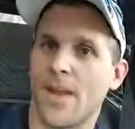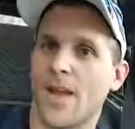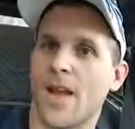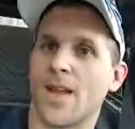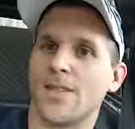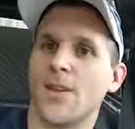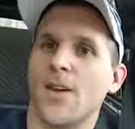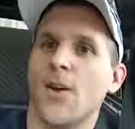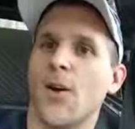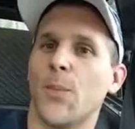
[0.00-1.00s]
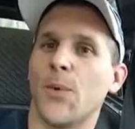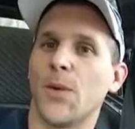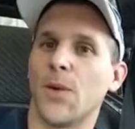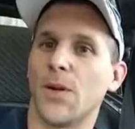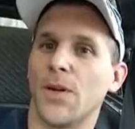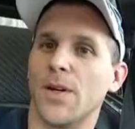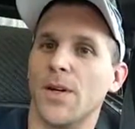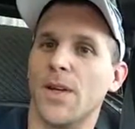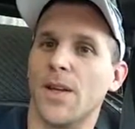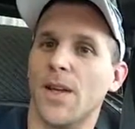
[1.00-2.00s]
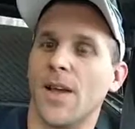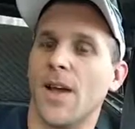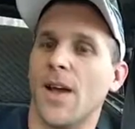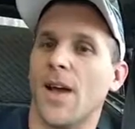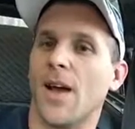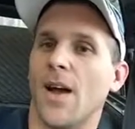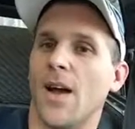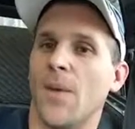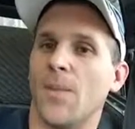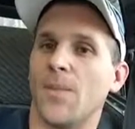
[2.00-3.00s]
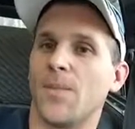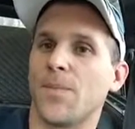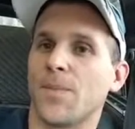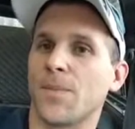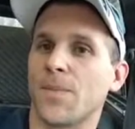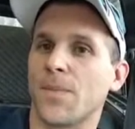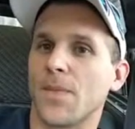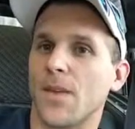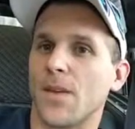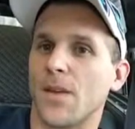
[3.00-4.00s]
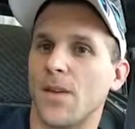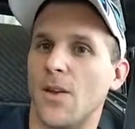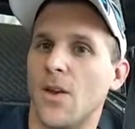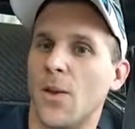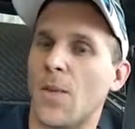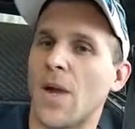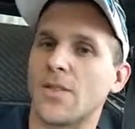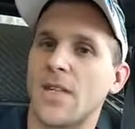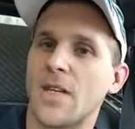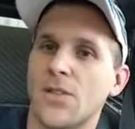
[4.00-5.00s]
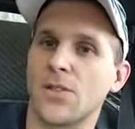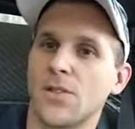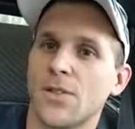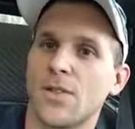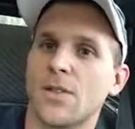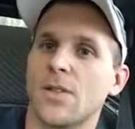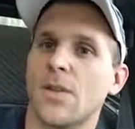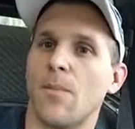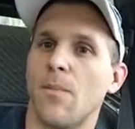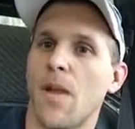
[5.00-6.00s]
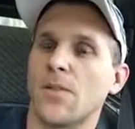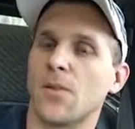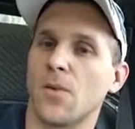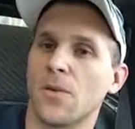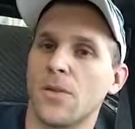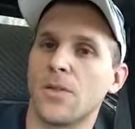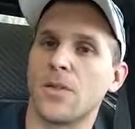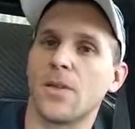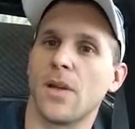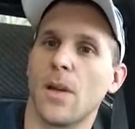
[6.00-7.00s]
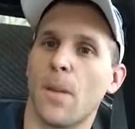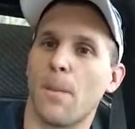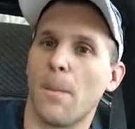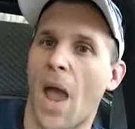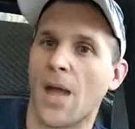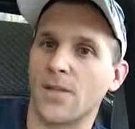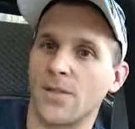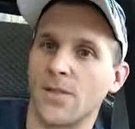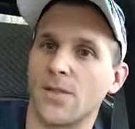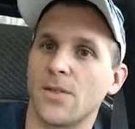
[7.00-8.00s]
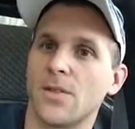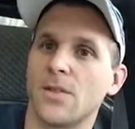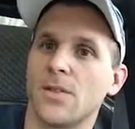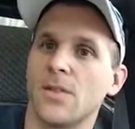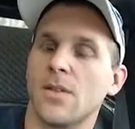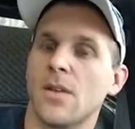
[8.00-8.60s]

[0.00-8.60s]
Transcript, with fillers: Hey guys, hope you're doing good. Um, you know, about teachers, mentors, pastors,